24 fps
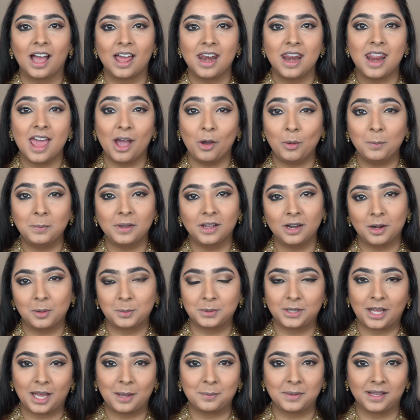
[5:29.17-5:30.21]
Now I'm gonna
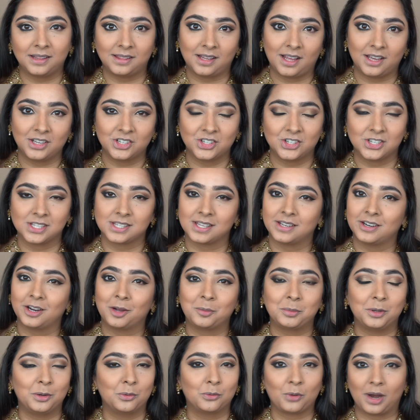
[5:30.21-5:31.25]
apply my lashes and
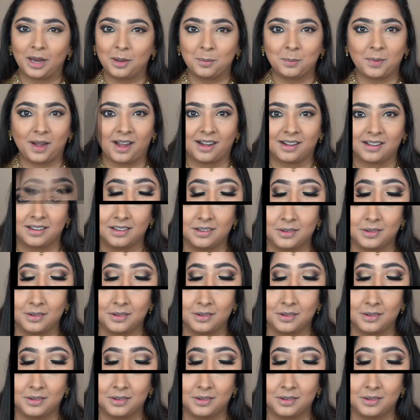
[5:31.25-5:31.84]
I'll be right back.